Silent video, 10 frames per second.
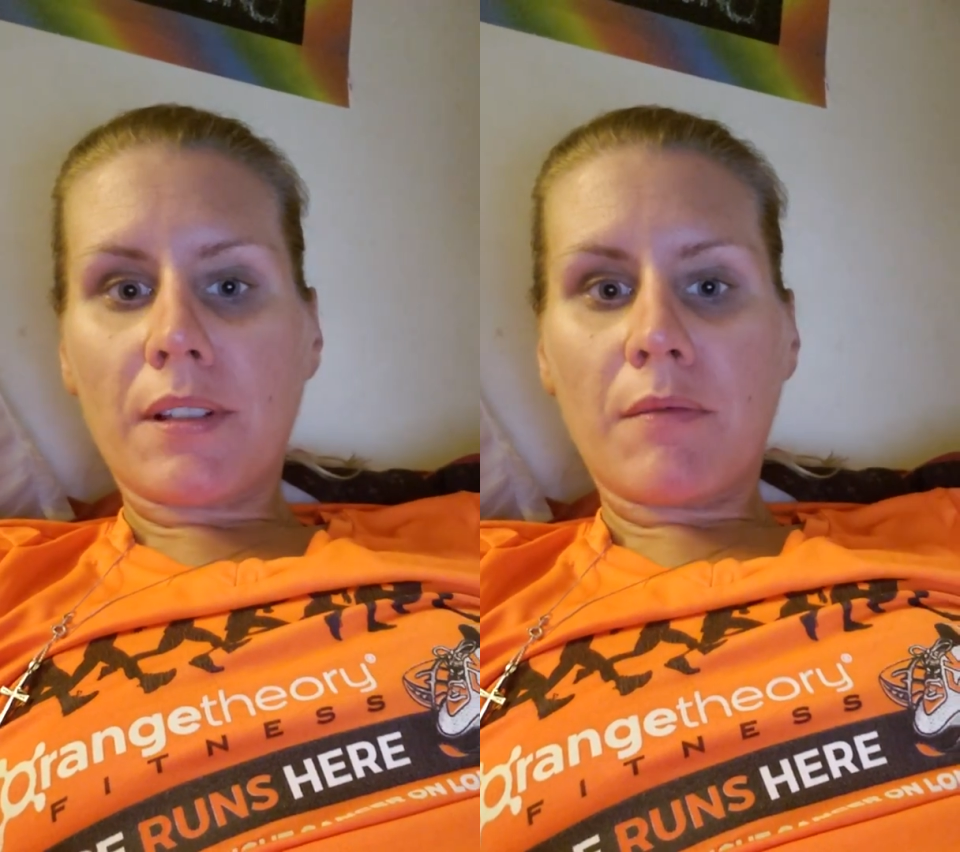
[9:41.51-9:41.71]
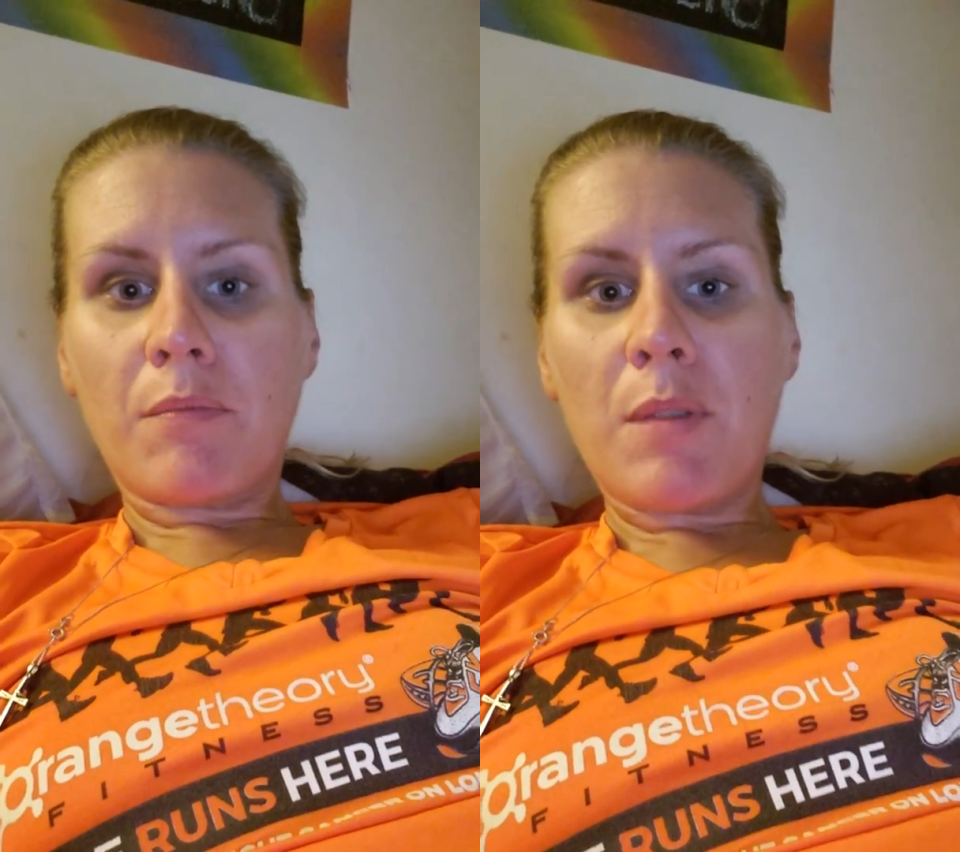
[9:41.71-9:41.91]

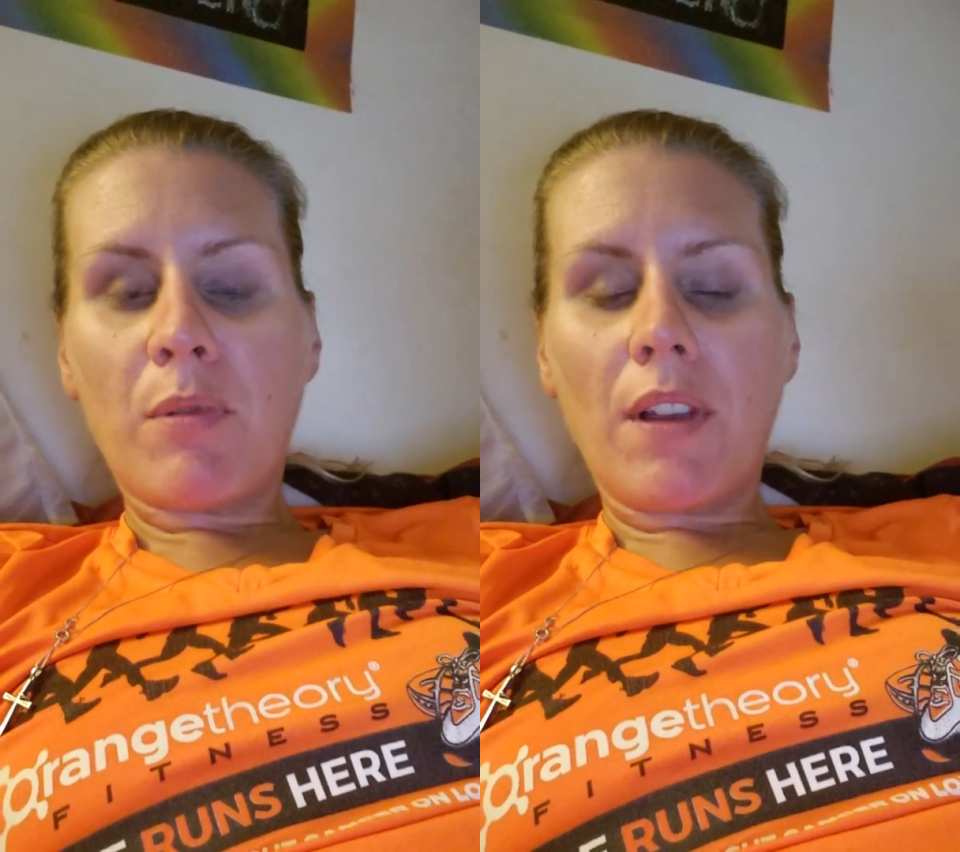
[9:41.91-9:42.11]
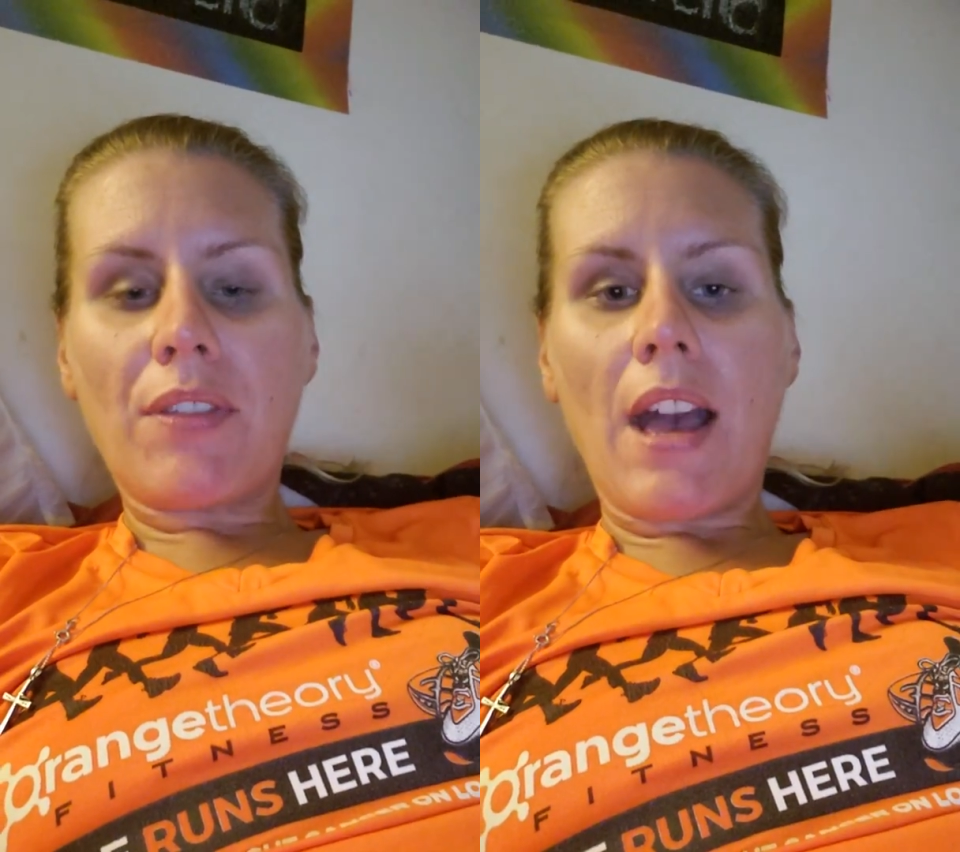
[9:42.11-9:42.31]
and
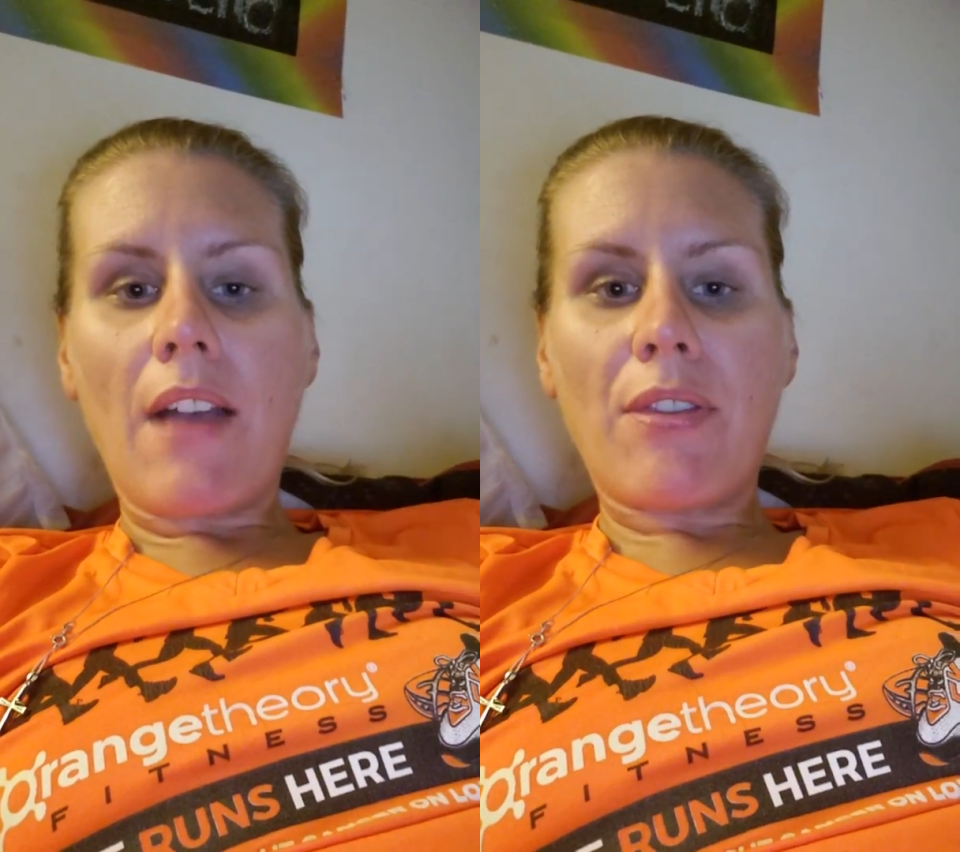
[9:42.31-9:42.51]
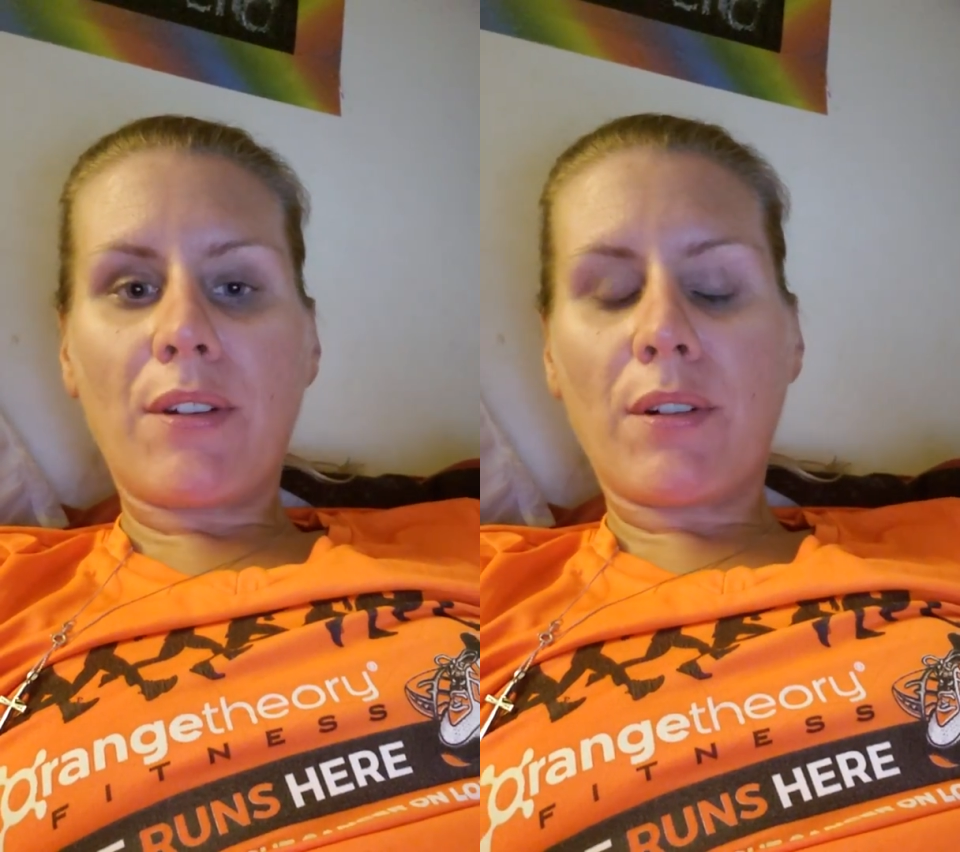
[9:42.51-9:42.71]
people like
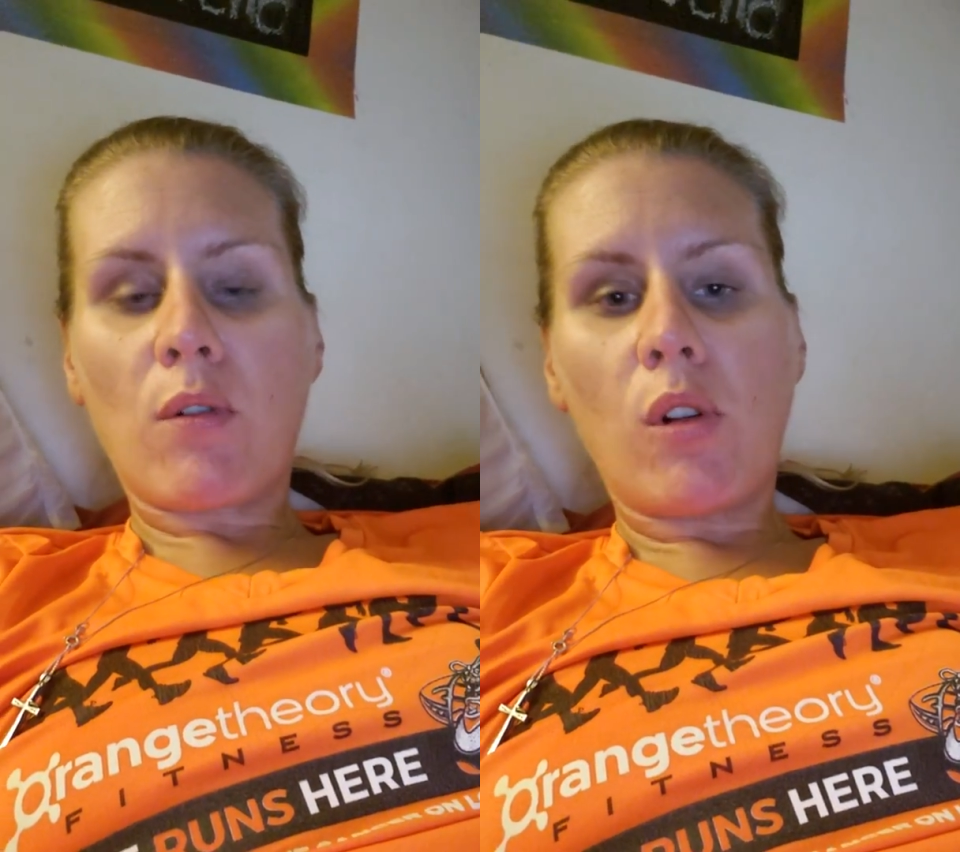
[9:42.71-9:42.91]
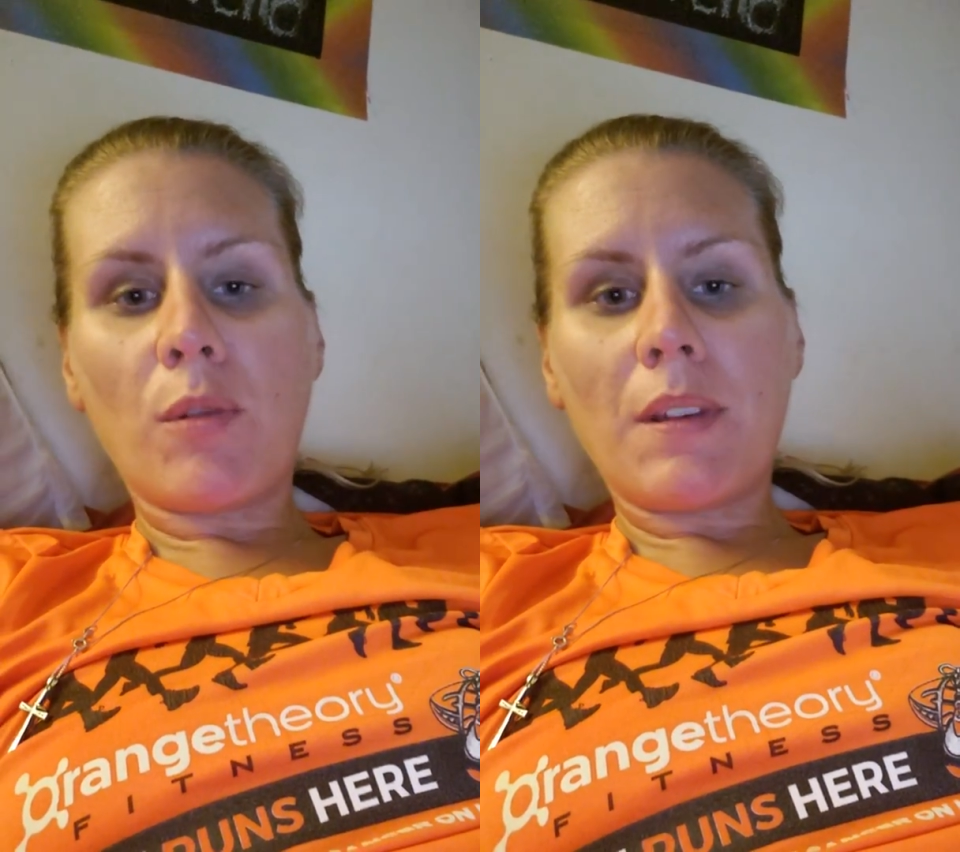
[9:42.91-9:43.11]
that that are
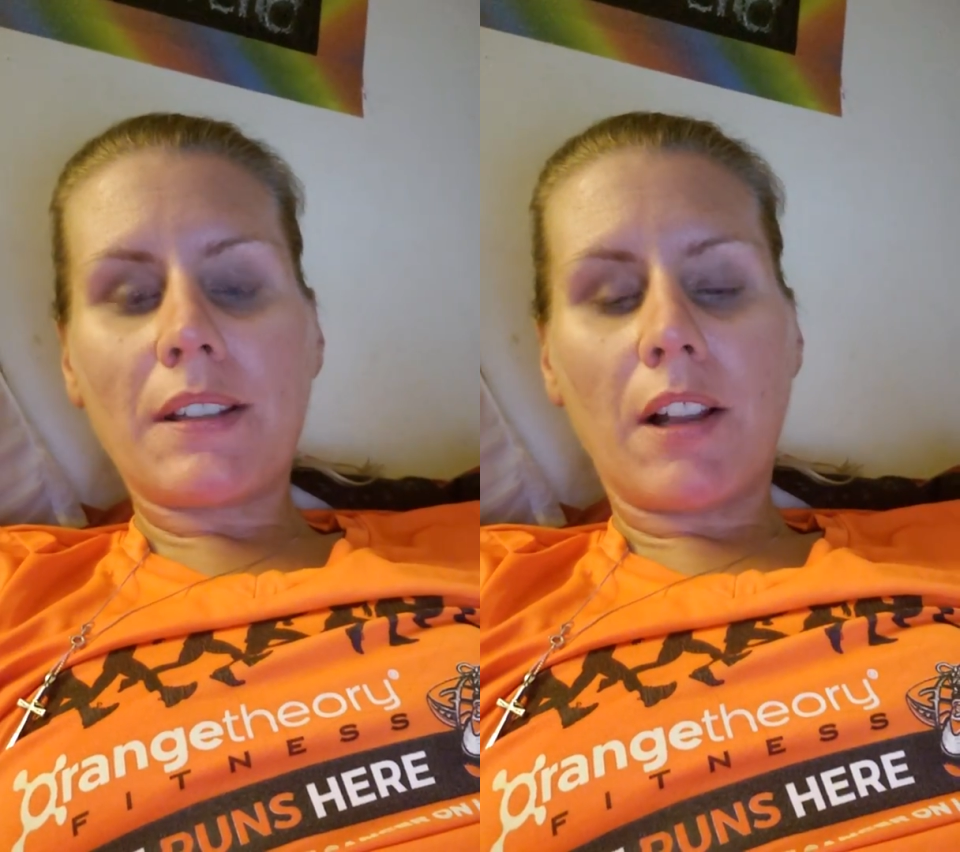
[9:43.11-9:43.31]
calling me,